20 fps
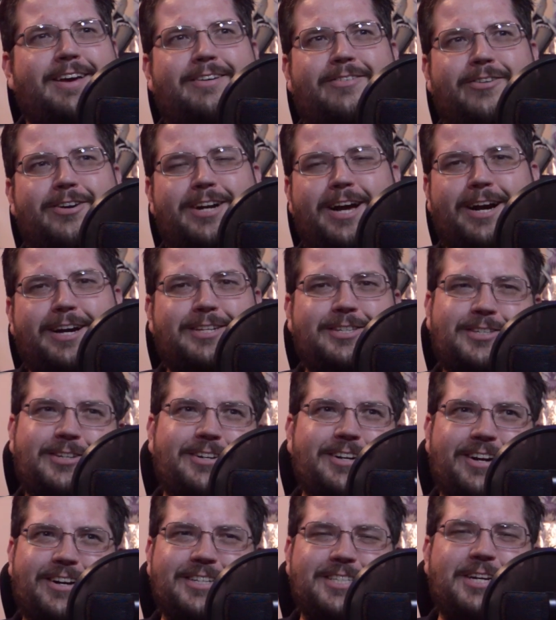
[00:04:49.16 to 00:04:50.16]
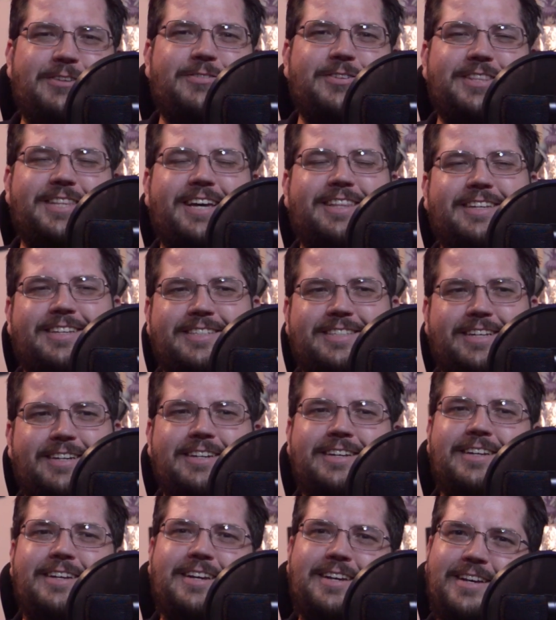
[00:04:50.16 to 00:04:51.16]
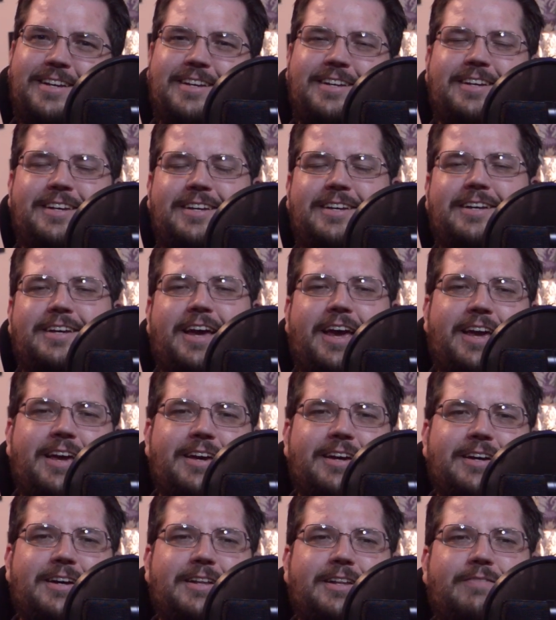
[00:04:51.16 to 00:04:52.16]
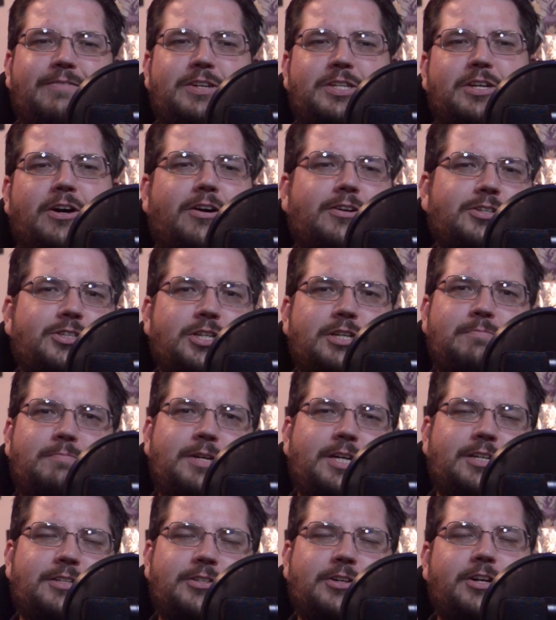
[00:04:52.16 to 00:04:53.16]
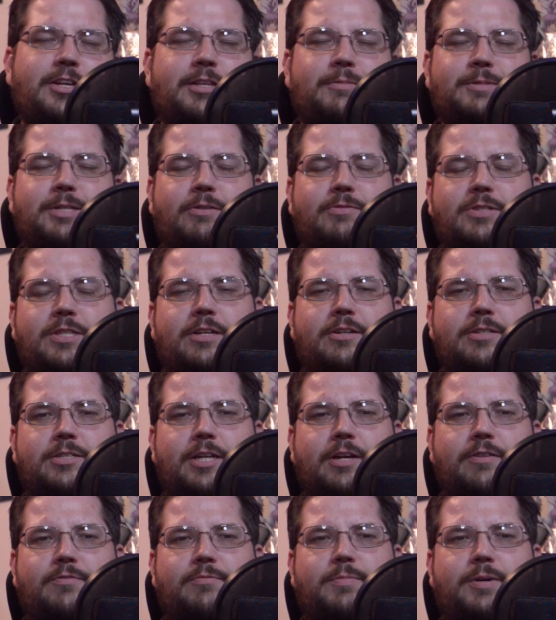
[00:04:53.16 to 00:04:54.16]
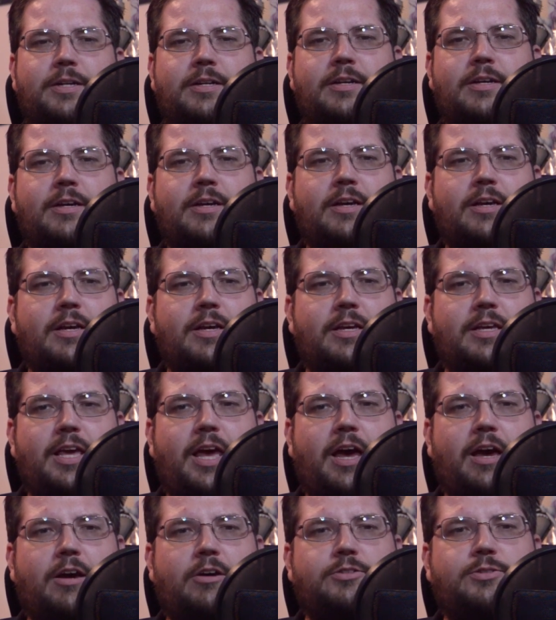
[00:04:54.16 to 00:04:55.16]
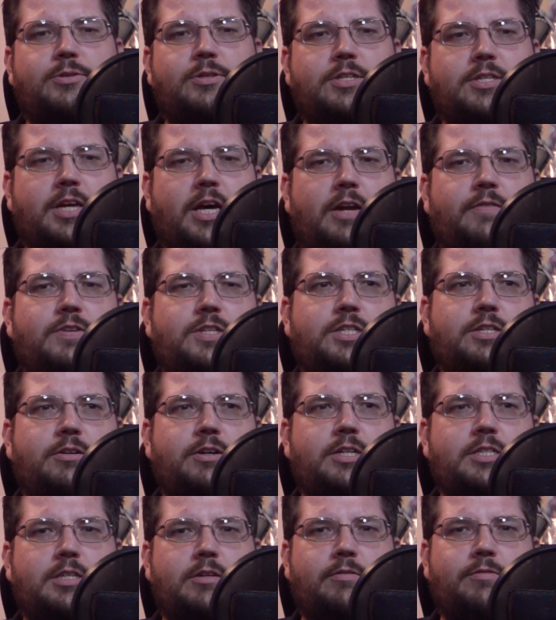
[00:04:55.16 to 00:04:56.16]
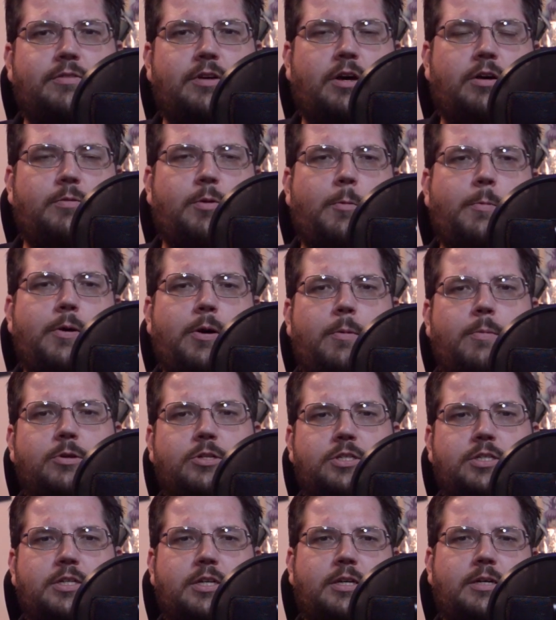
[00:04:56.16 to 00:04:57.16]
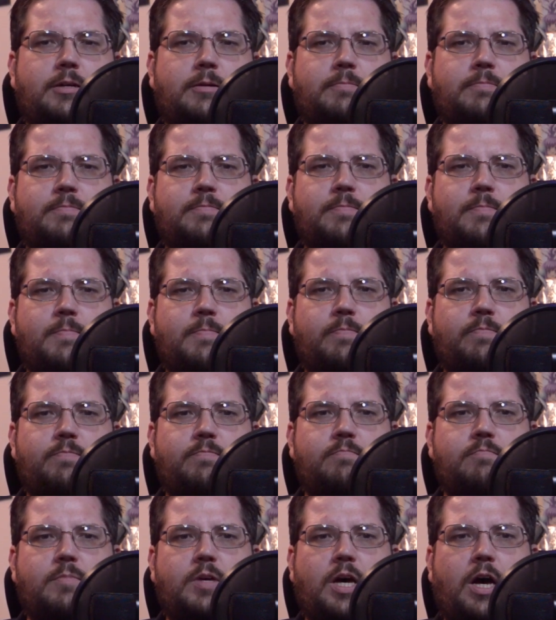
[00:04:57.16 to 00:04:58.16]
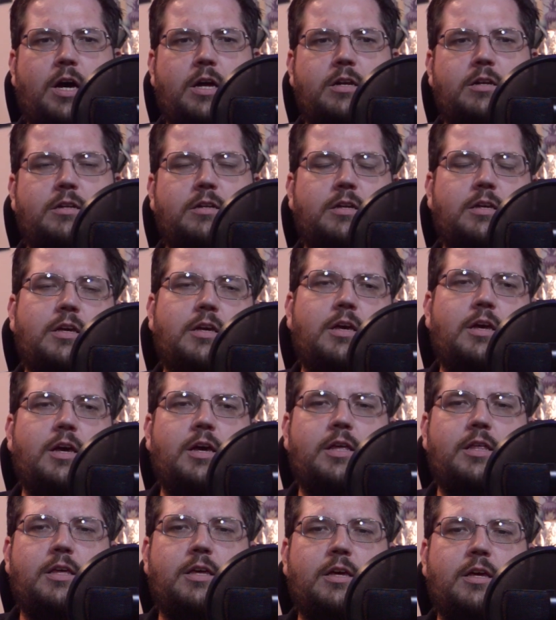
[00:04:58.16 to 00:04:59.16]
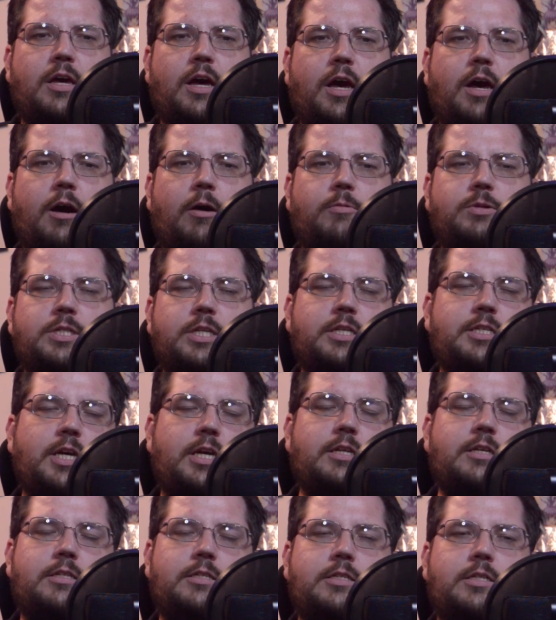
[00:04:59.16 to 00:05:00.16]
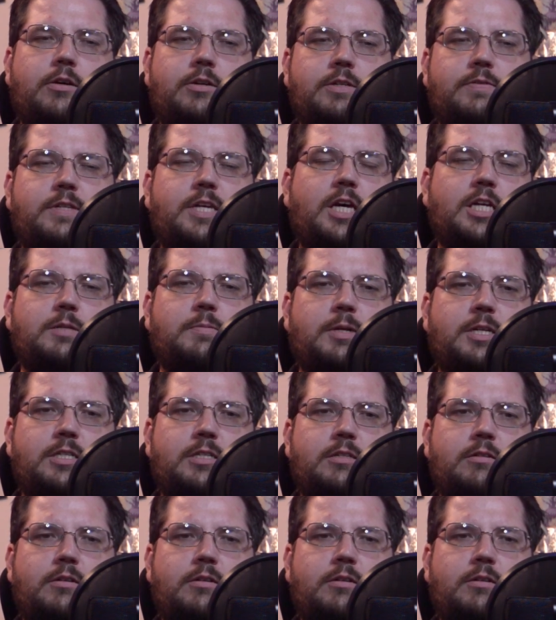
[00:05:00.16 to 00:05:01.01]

we're not concerning ourselves with that, because a, a uh, living doll shouldn't be concerning themselves with that stuff. But yeah, it goes through this kind of a series of uh, almost... Um, Un, I was going to say series of tests, but it's